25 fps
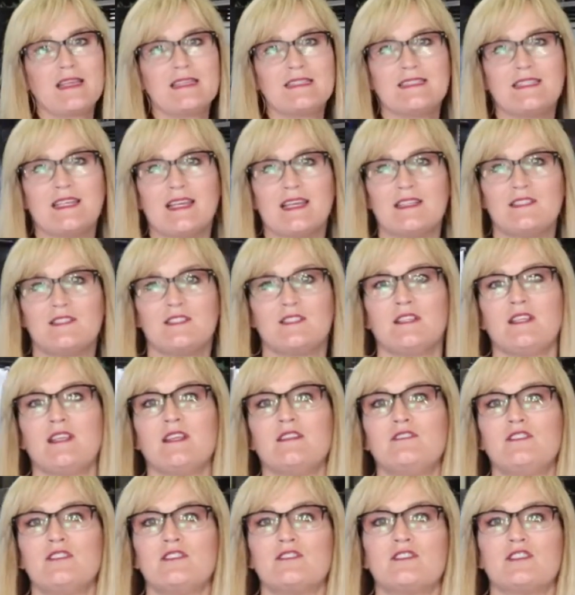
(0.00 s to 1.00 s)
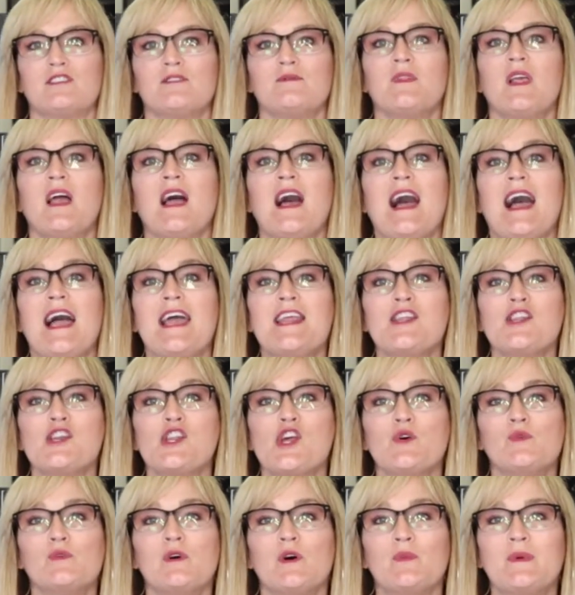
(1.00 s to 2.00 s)
we did to get dessert. I don't
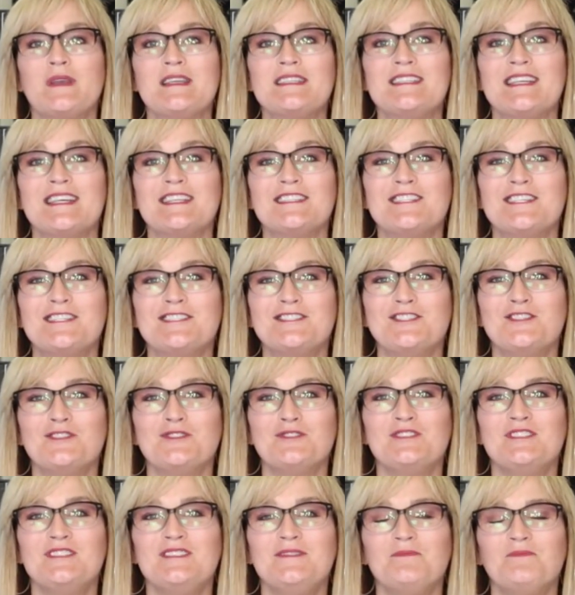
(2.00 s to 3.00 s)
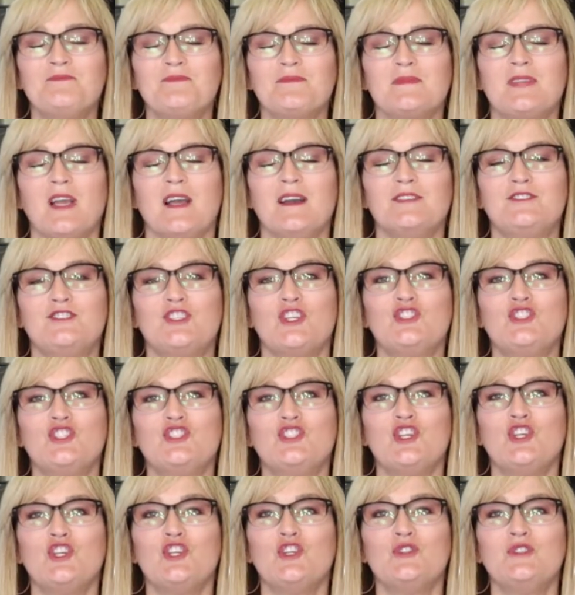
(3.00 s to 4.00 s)
know what we did to do. To, to,
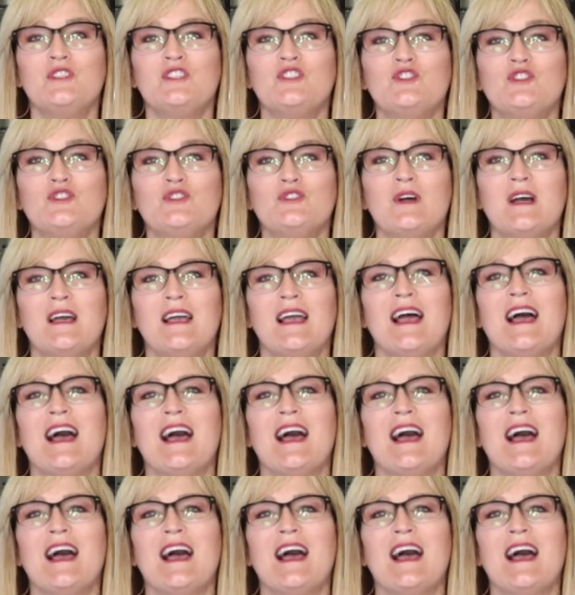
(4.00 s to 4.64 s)
to do.